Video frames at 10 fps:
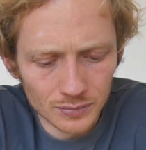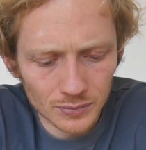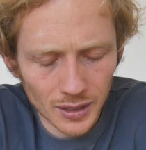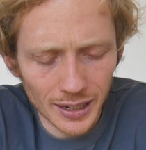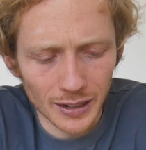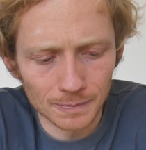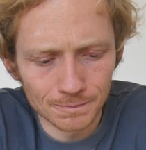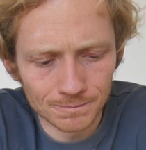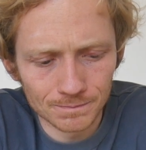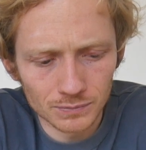Yeah.
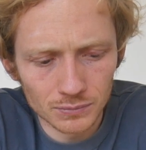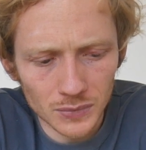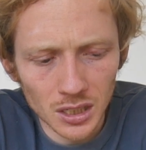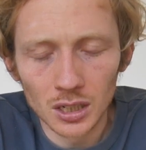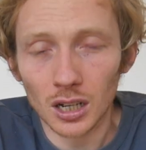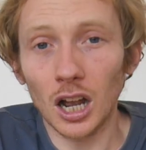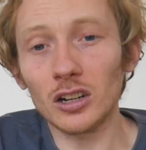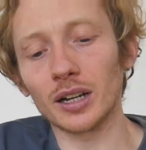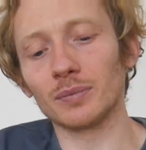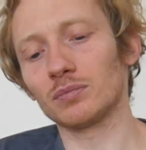
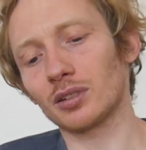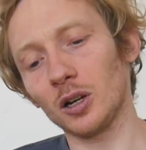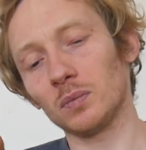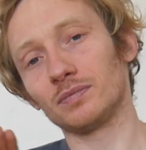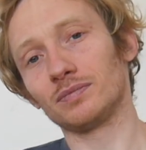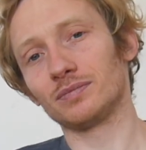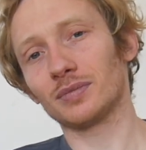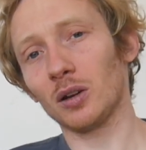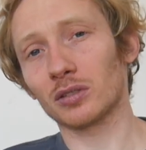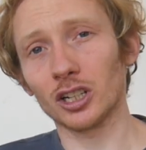Alright, so
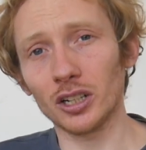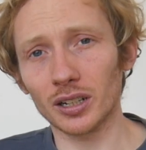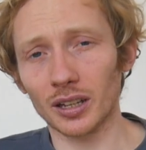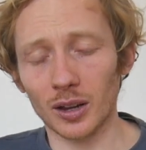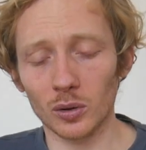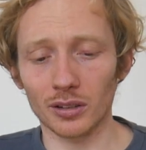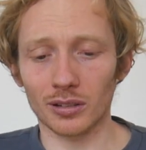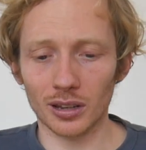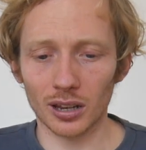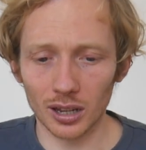that was good. That
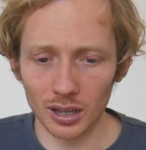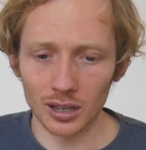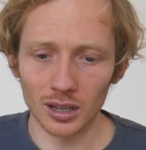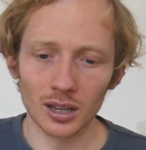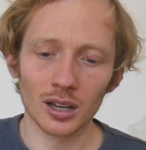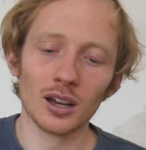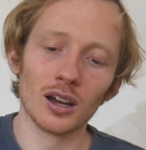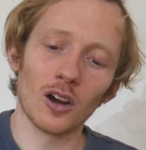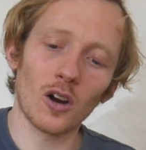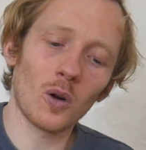was
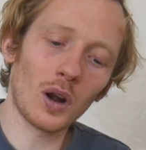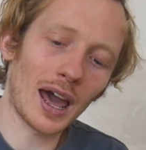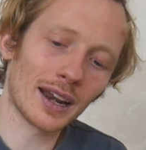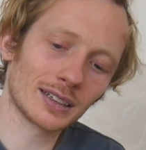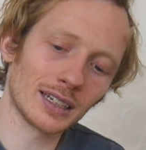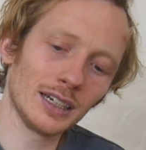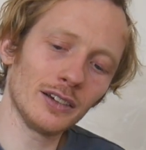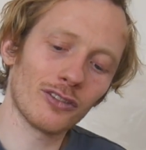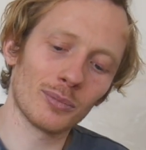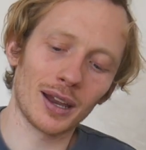a whole lot of tea
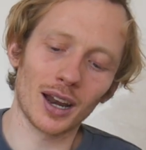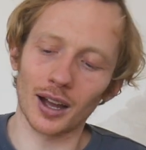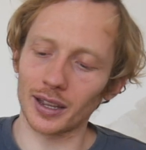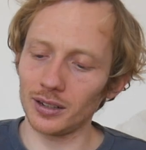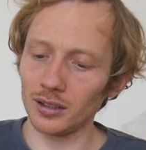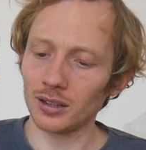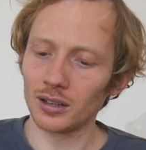for my noggin.